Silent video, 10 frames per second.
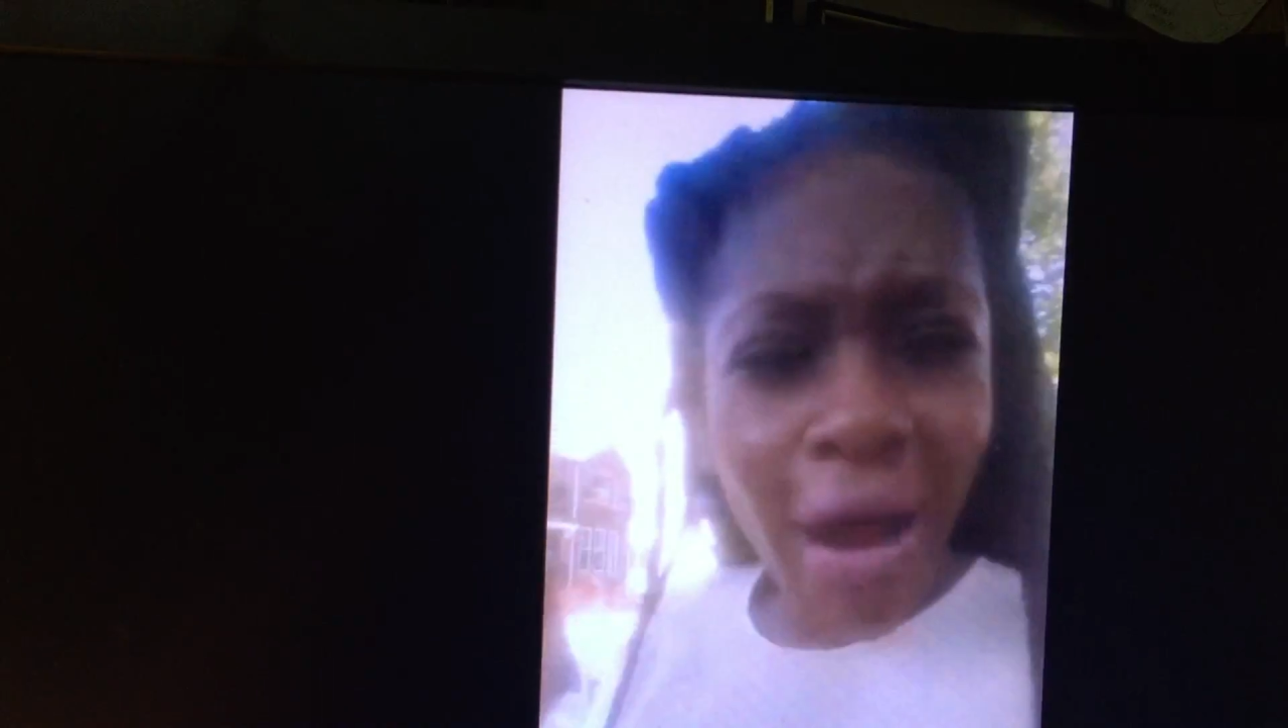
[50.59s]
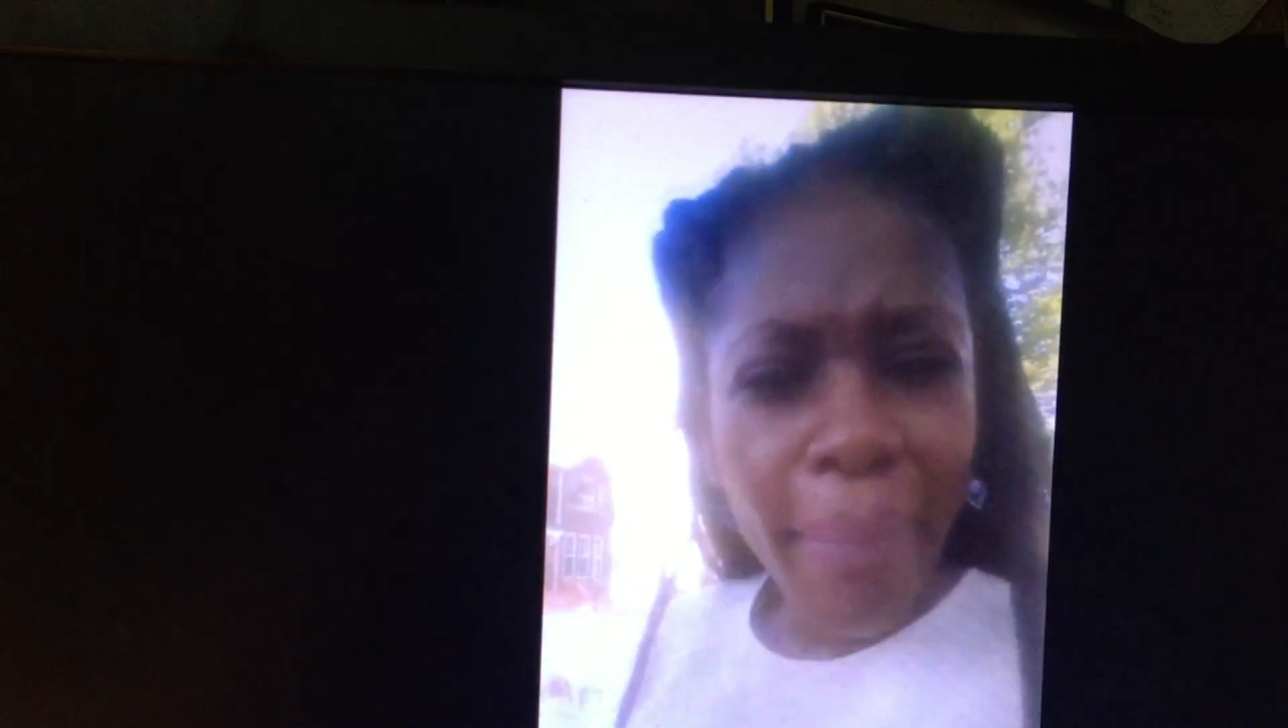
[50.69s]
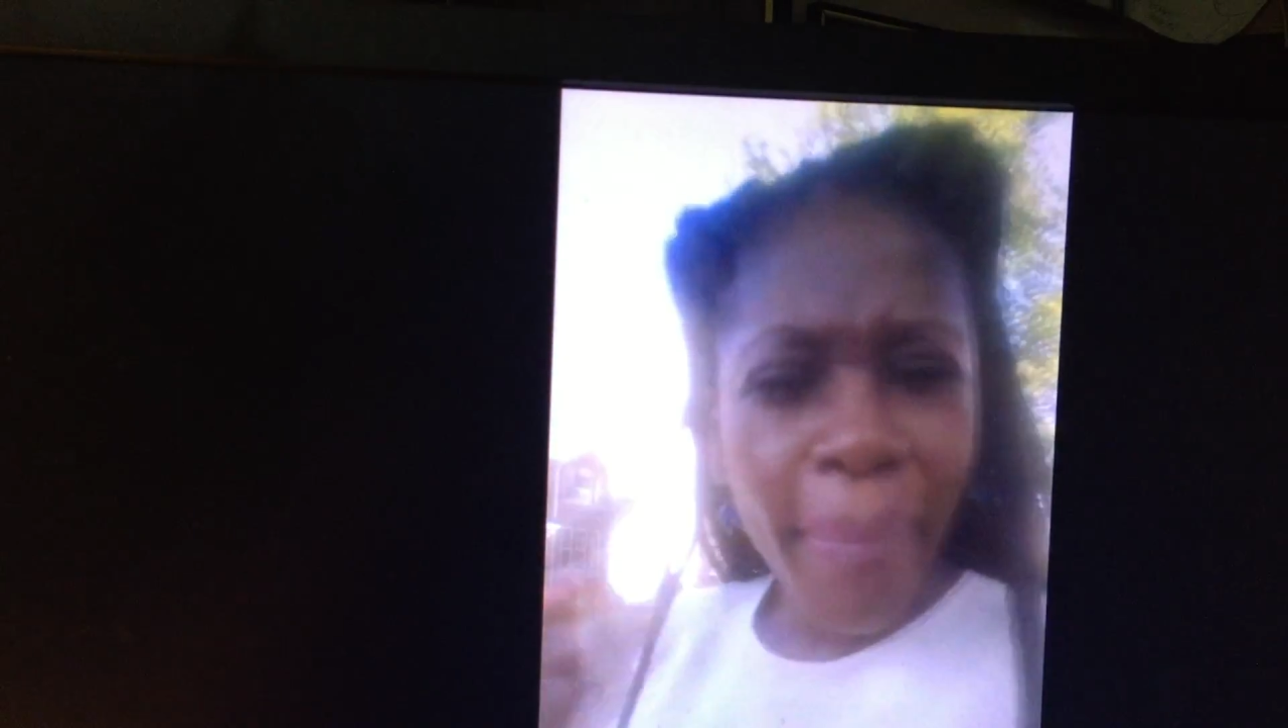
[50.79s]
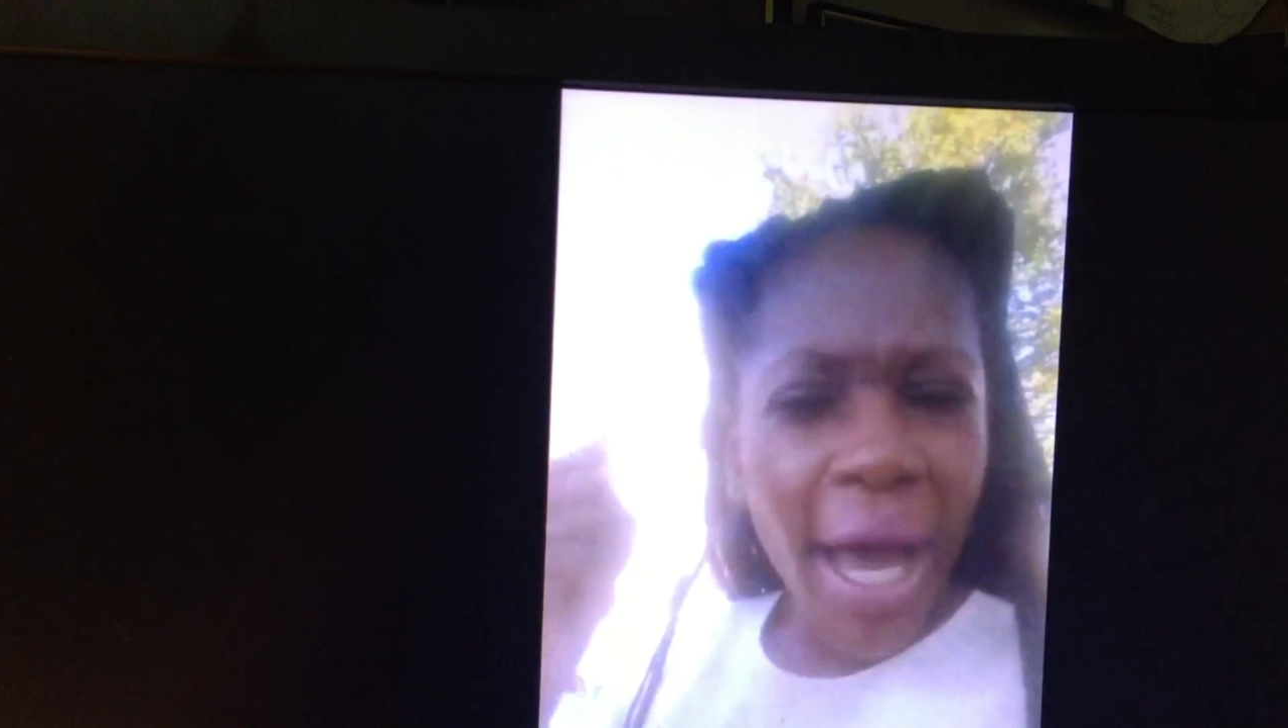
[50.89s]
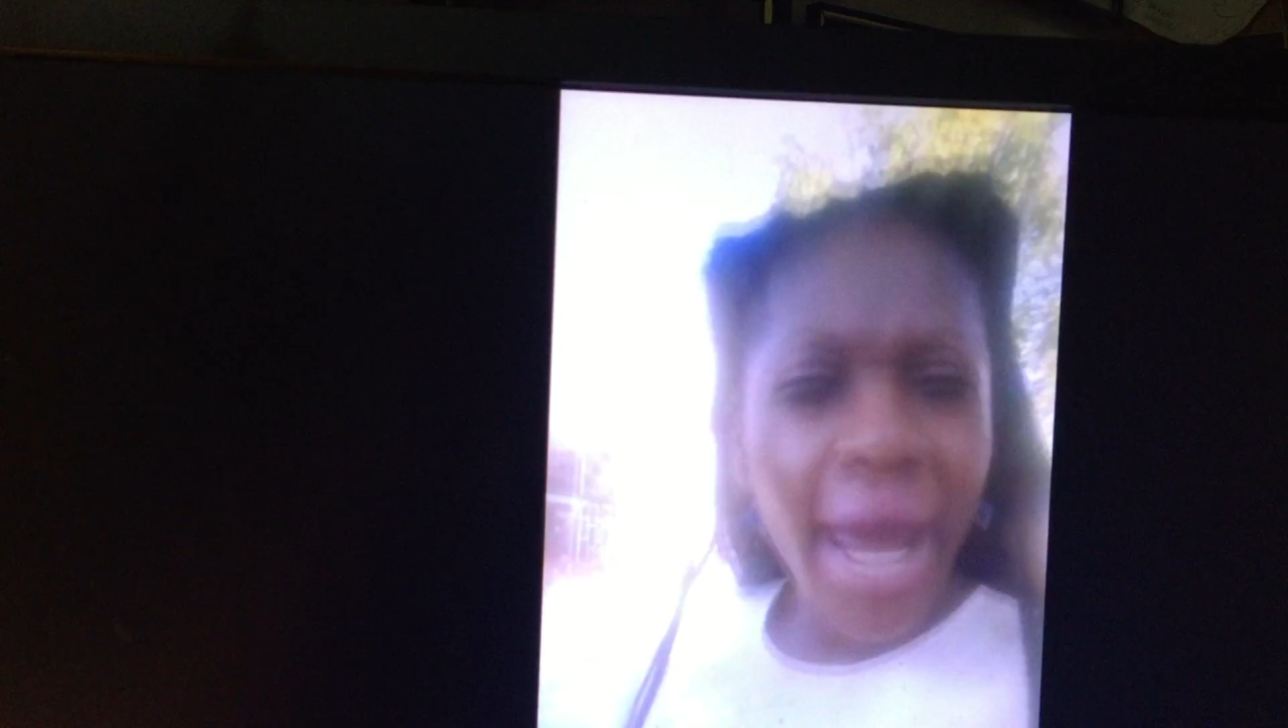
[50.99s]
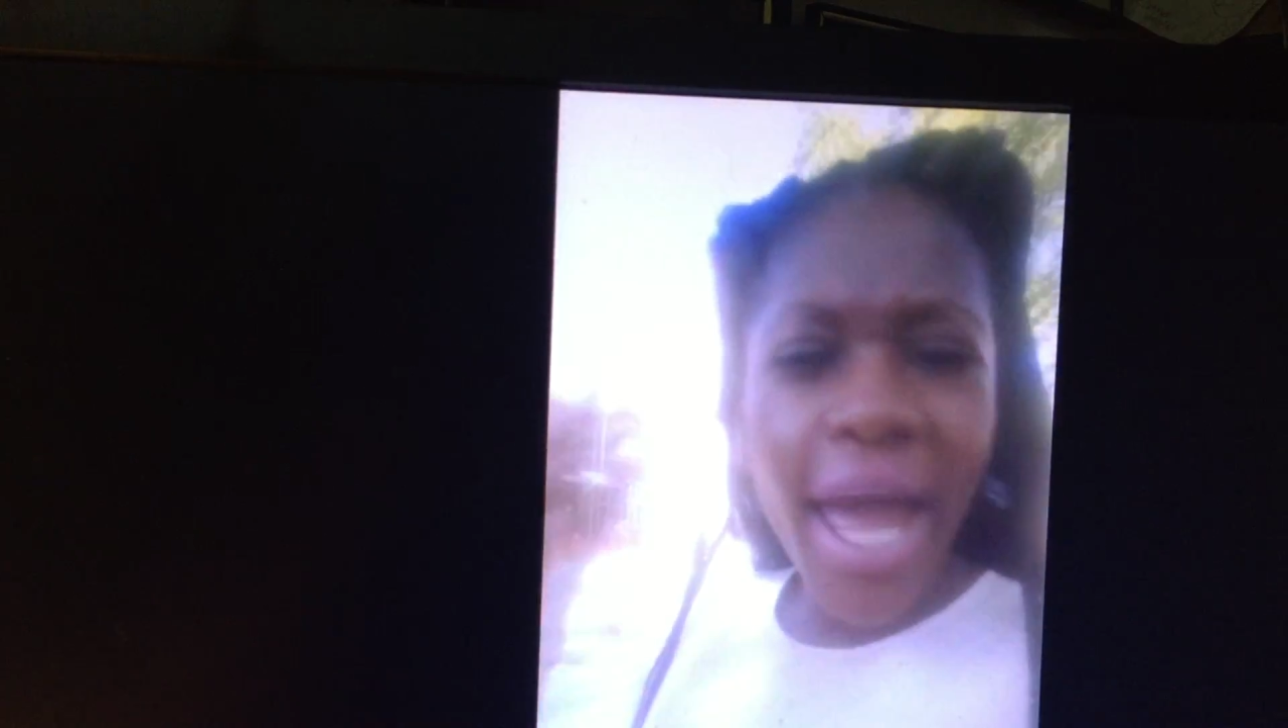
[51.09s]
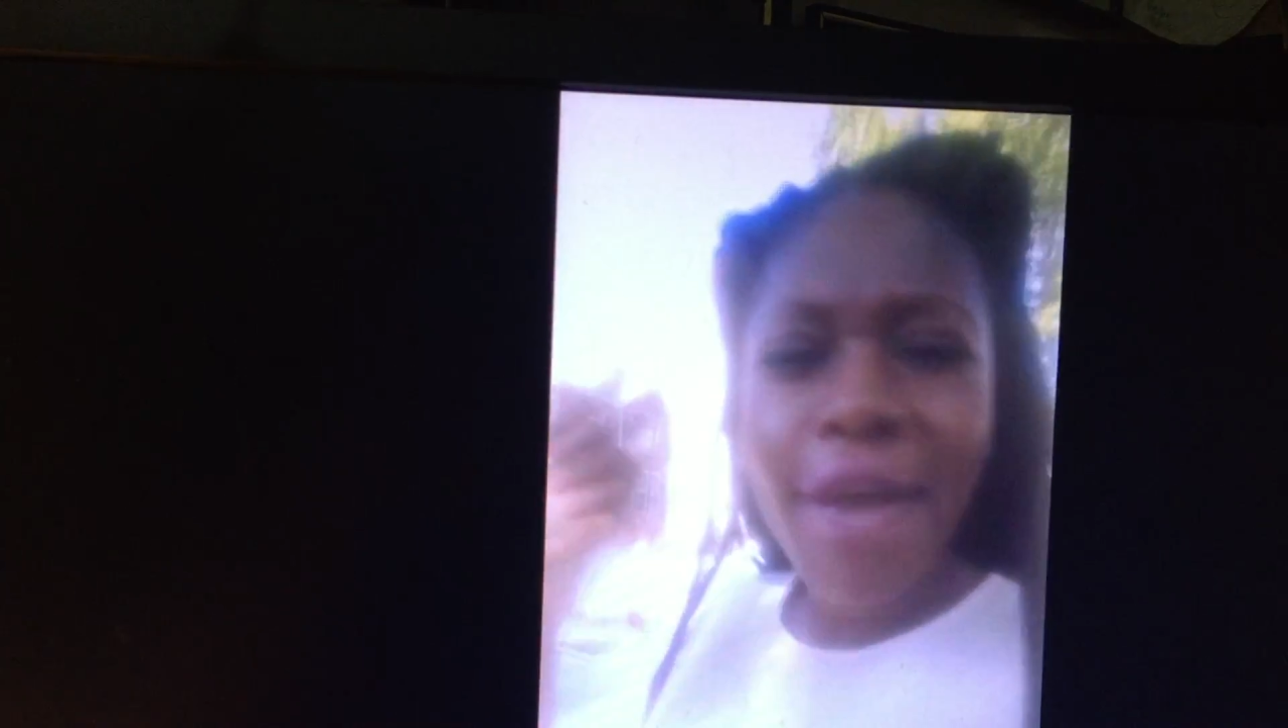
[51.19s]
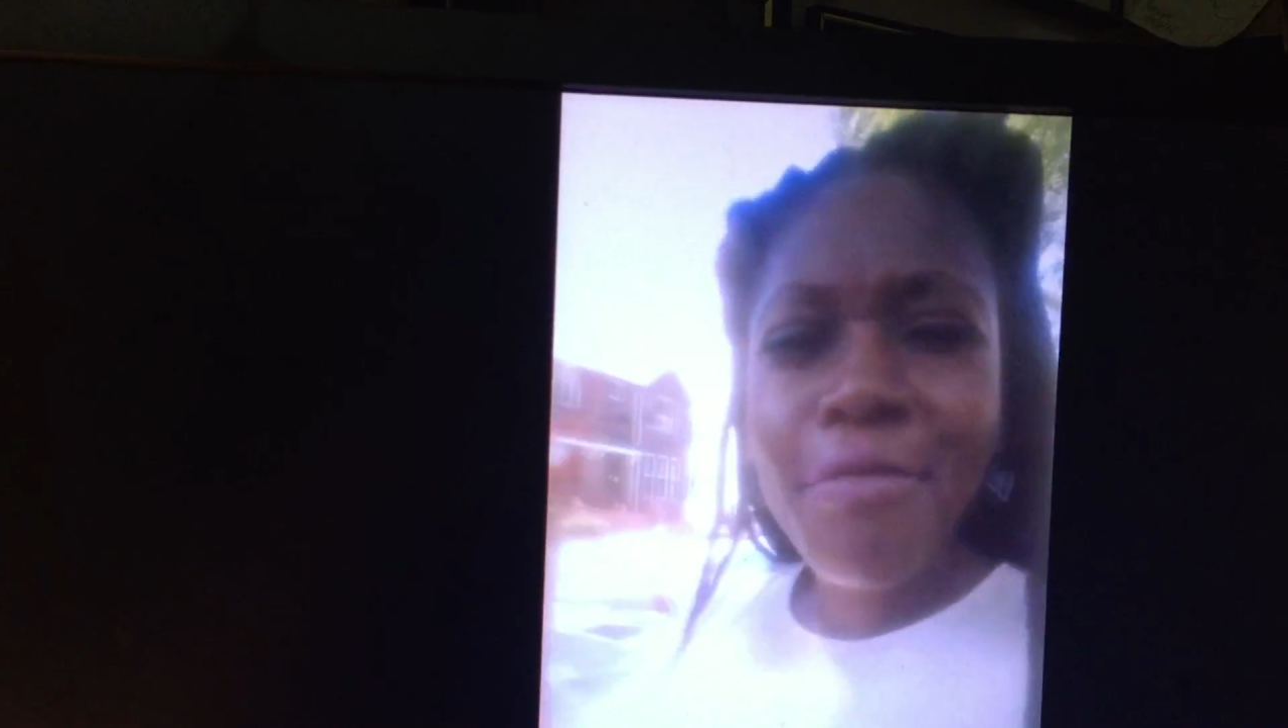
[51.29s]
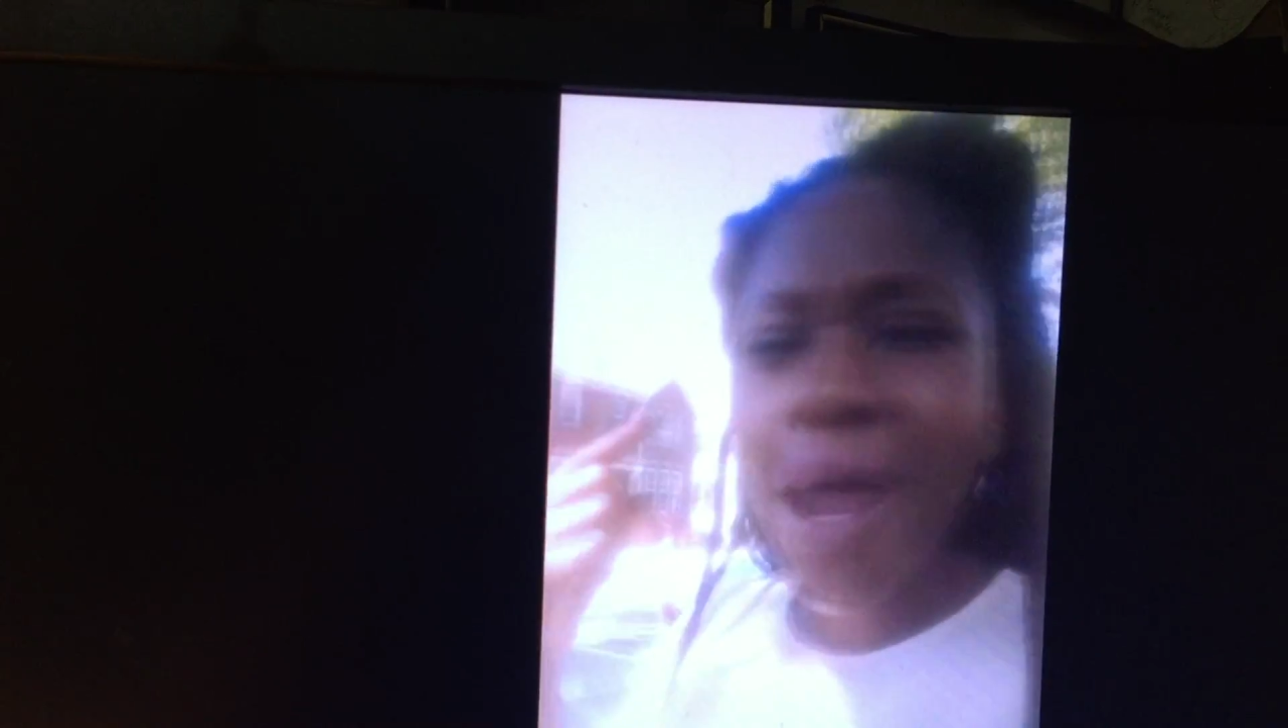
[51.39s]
wrap my head